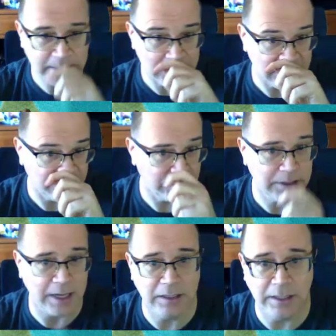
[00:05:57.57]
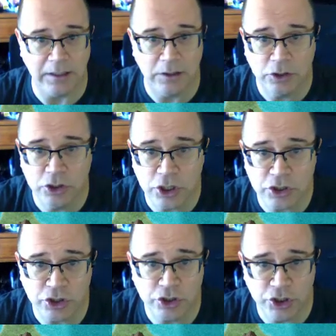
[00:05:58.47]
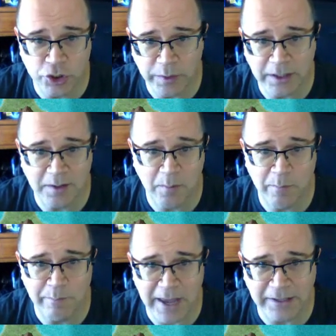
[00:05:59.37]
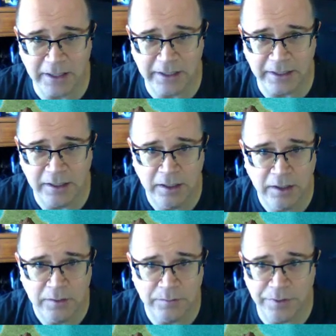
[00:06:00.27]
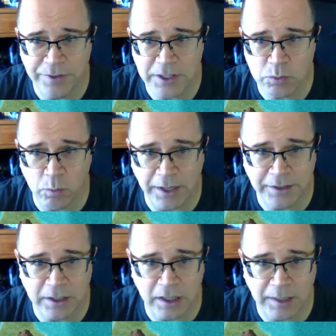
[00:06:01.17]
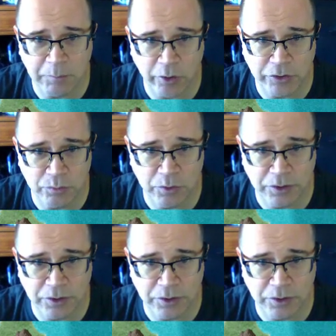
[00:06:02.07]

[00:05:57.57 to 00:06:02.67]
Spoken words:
here's a different technique, just doing it manually. For this one, I'm going to